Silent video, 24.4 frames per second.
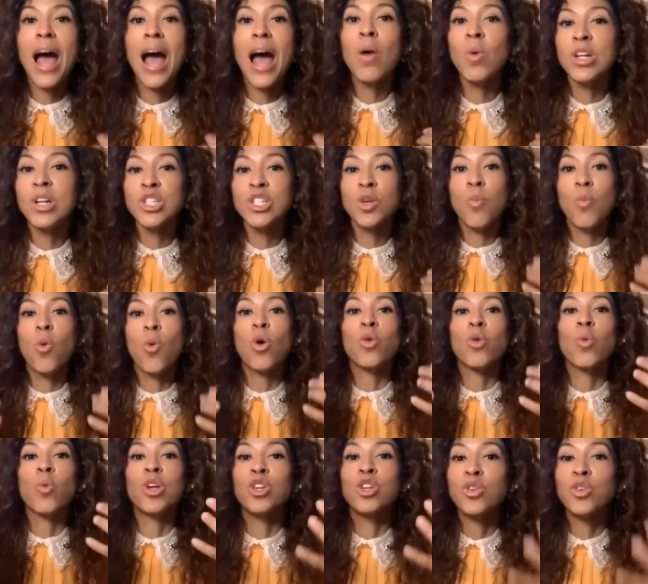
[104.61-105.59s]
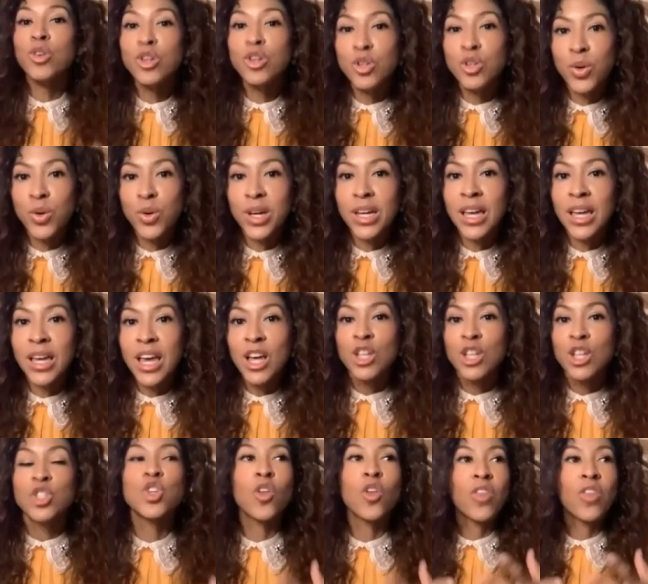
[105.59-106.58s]
I want to support what you're doing,
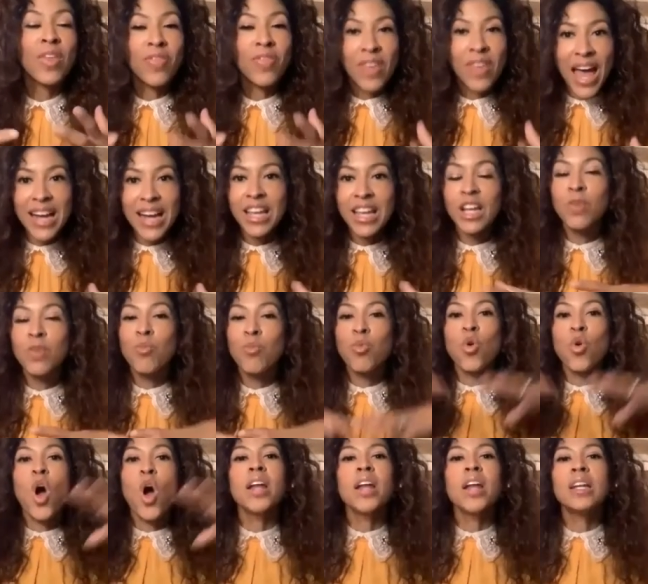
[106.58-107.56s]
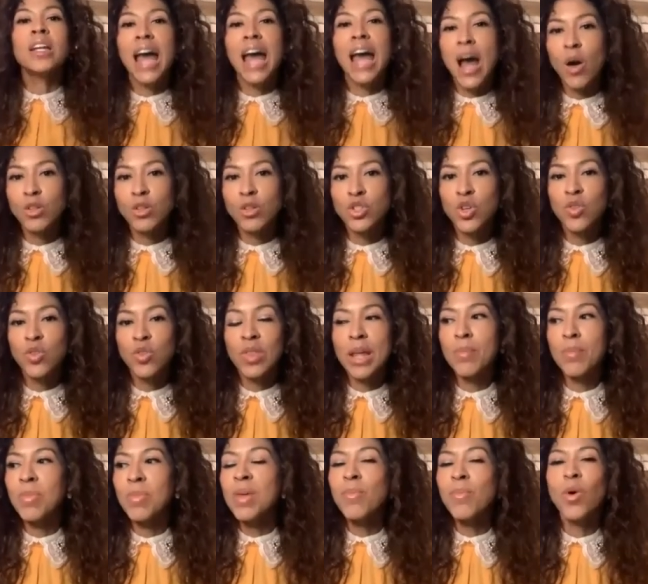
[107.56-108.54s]
so then that can broaden out, so
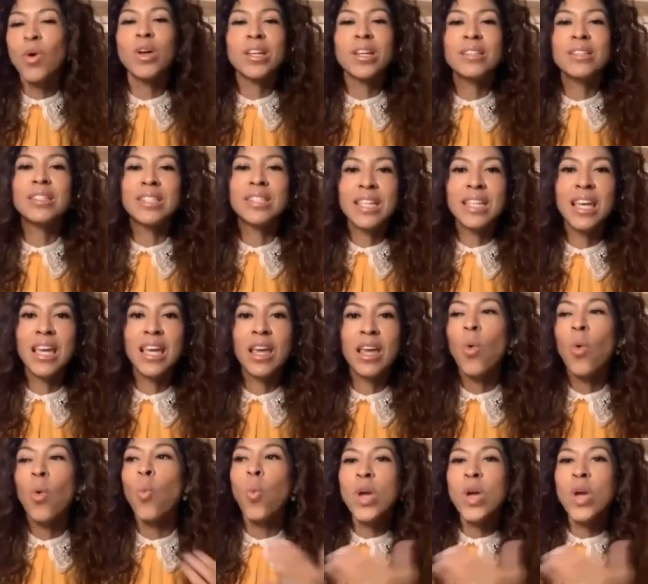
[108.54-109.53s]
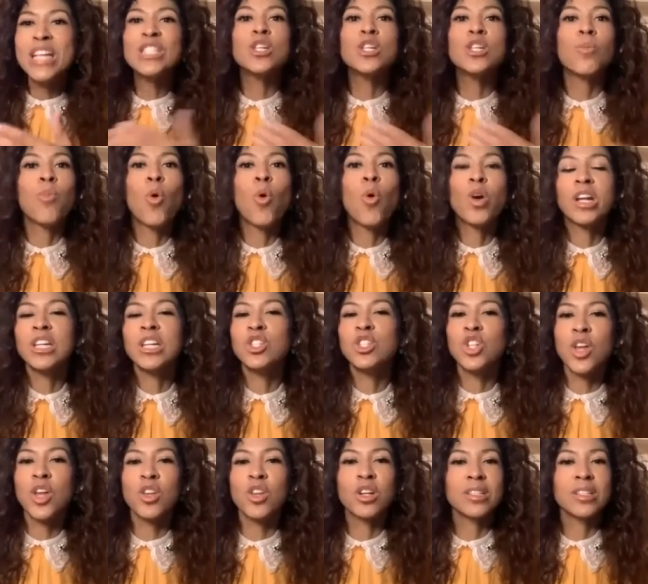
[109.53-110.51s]
that people can see we support
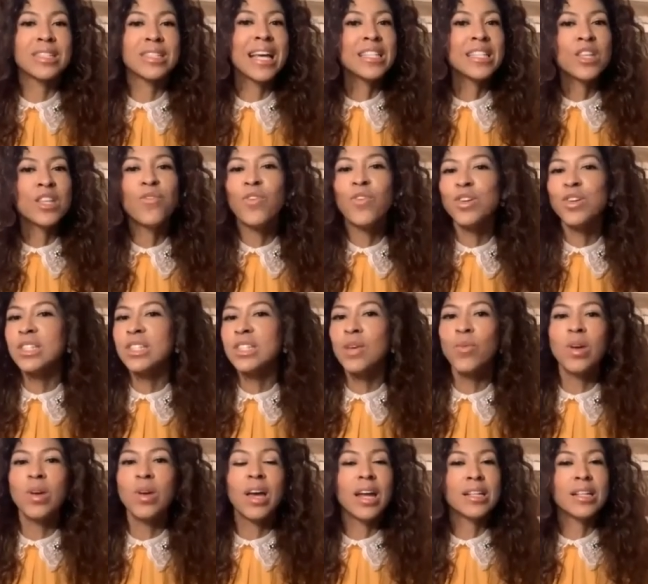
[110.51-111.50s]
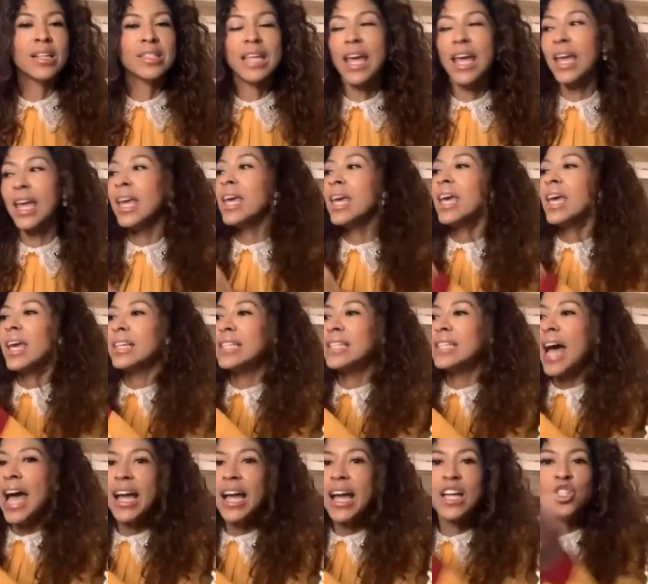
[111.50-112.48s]
each other. Because that's the first thing we got to say is,
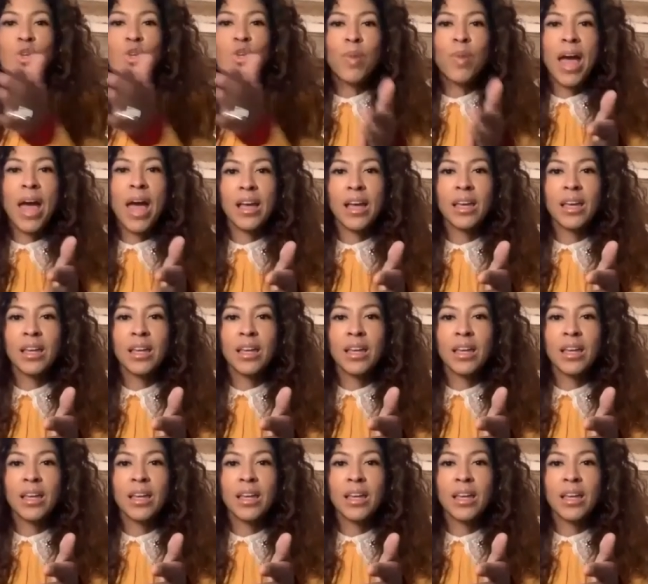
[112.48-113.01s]
I got your back.